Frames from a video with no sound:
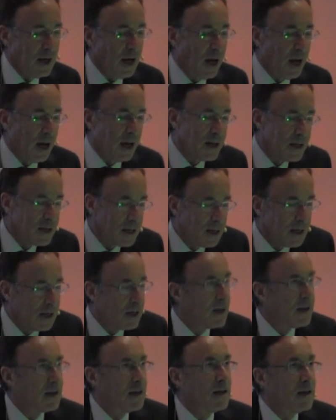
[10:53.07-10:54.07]
And
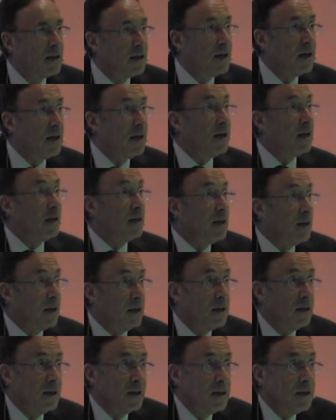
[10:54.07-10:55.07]

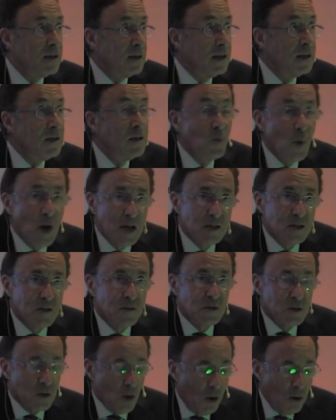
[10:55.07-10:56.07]
in the west of
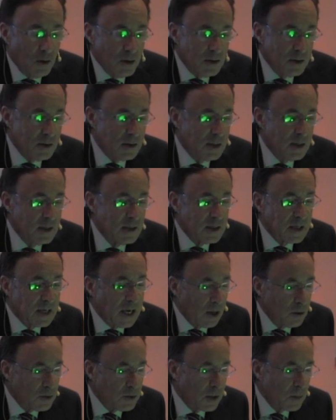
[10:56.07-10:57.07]
Scotland, in the
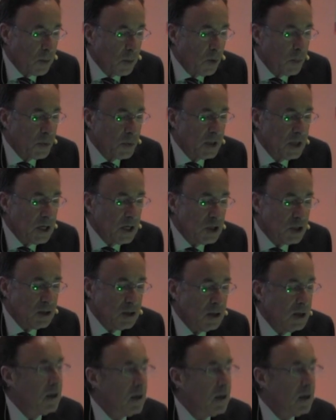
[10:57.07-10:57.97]
Celtic population,